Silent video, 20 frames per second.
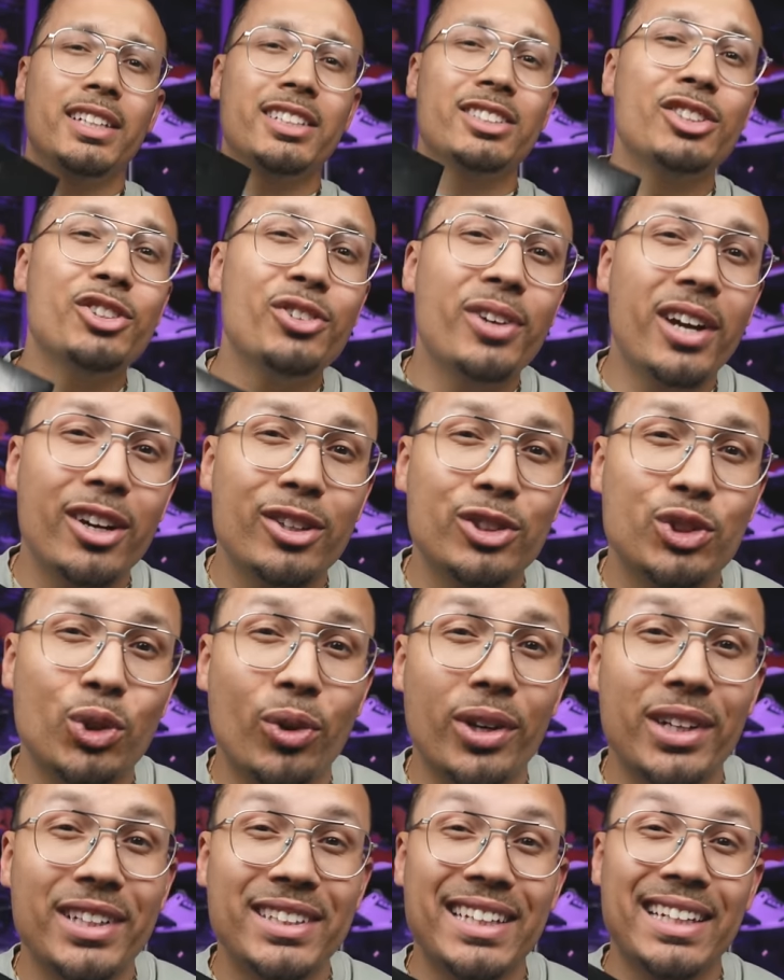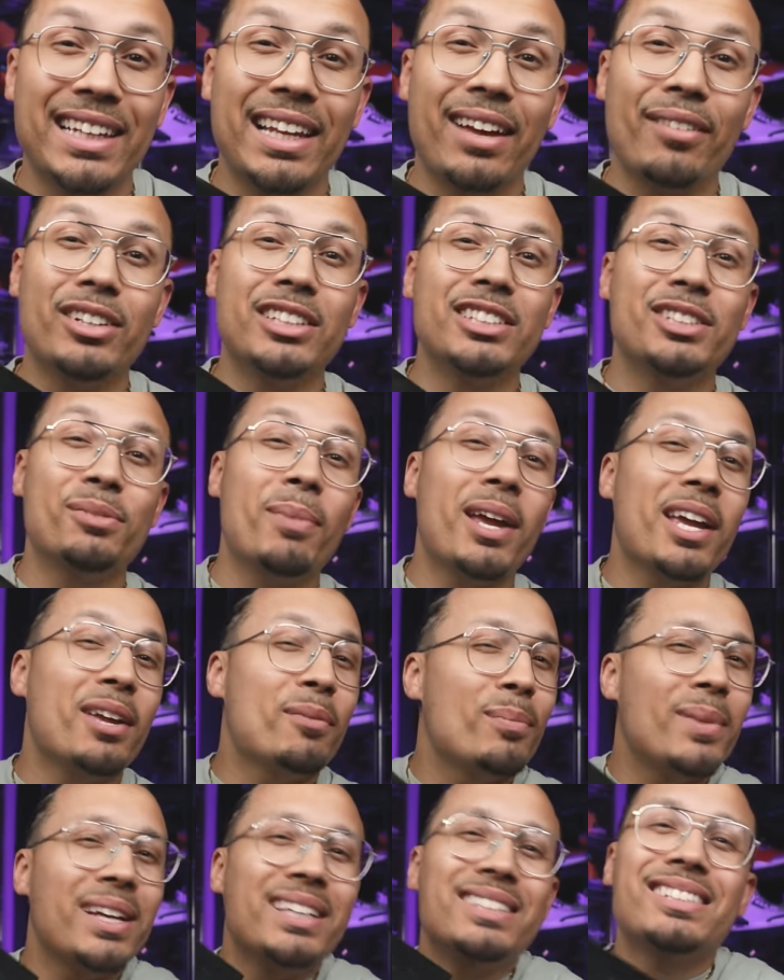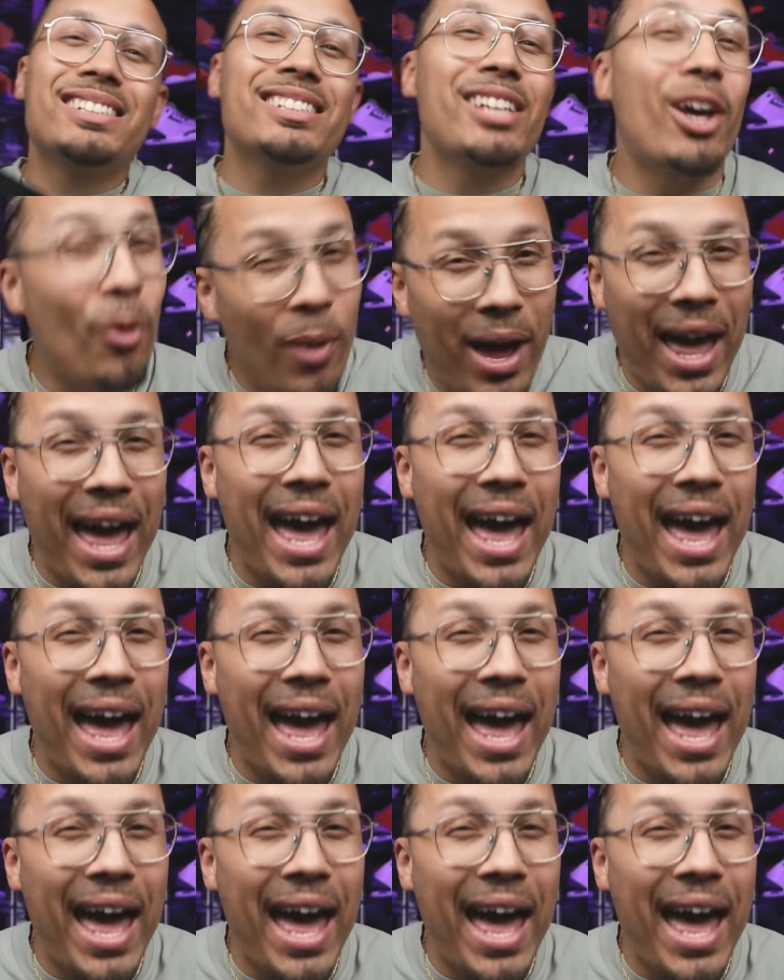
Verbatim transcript: These new Air Jordan 11s make me so